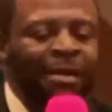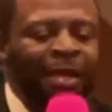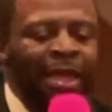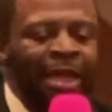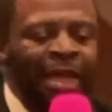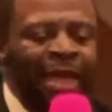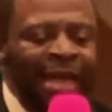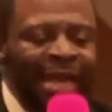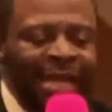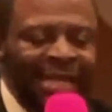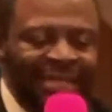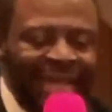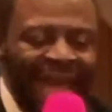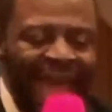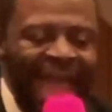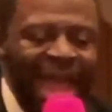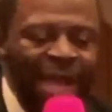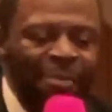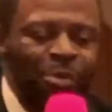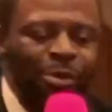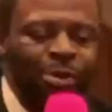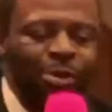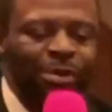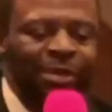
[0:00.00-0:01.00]
uh-huh. is
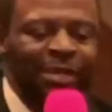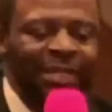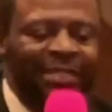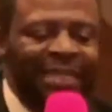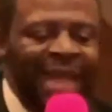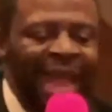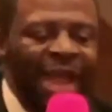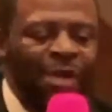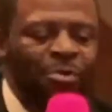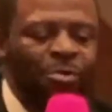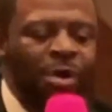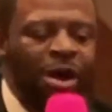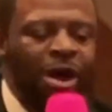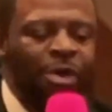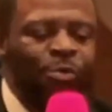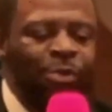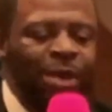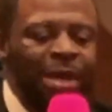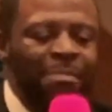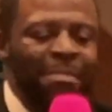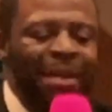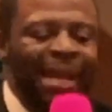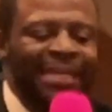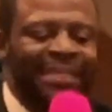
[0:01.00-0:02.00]
able to take what
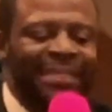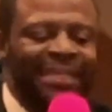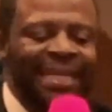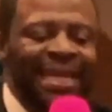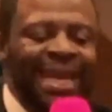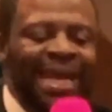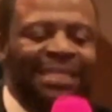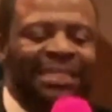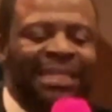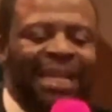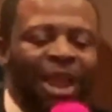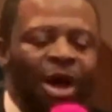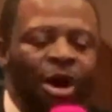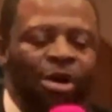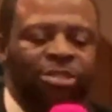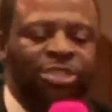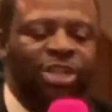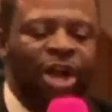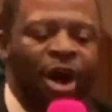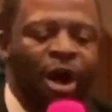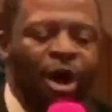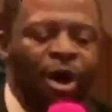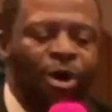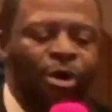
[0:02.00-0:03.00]
we may see as a lost
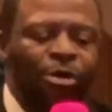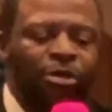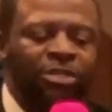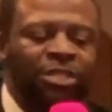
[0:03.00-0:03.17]
cause.